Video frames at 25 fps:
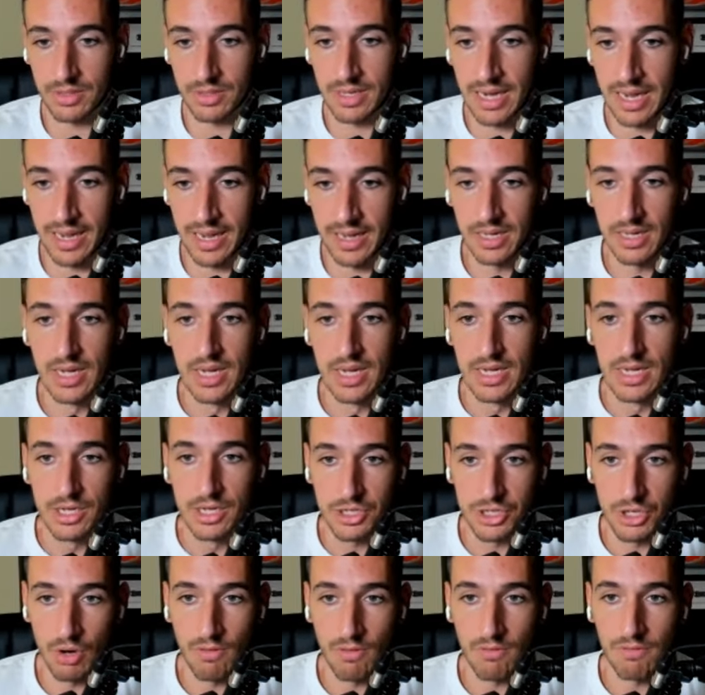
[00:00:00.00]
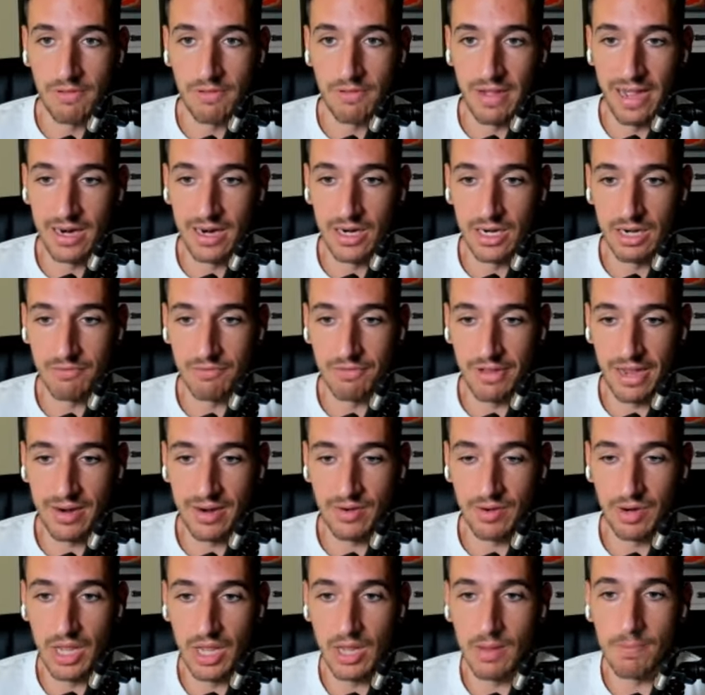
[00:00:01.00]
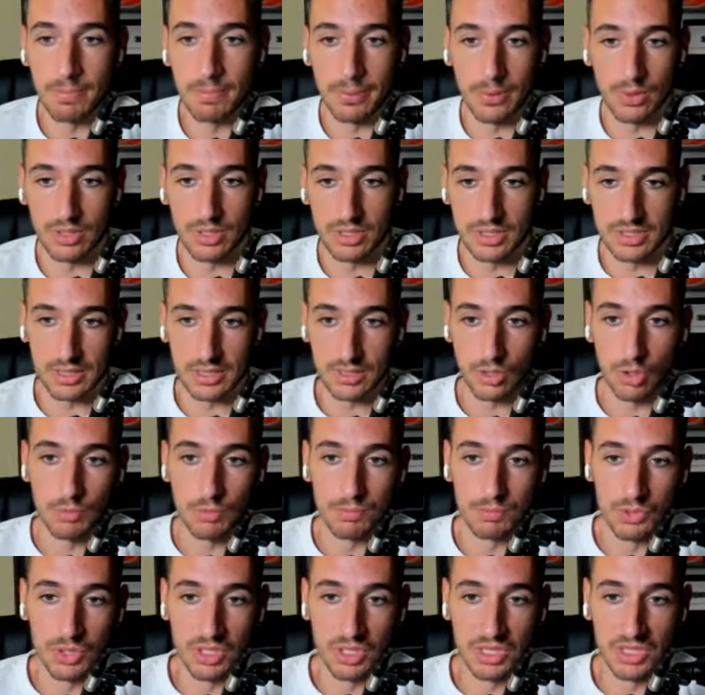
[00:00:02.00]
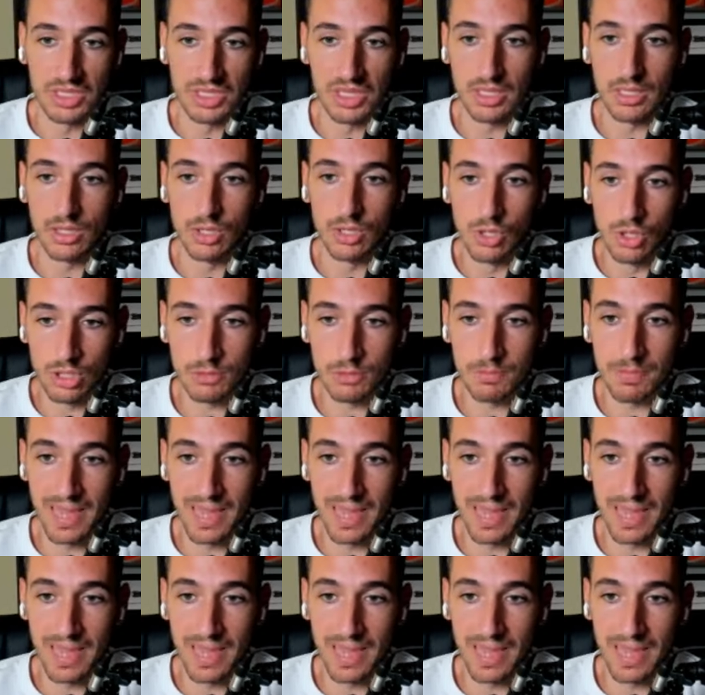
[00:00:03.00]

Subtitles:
okay? So very, very important. Community looks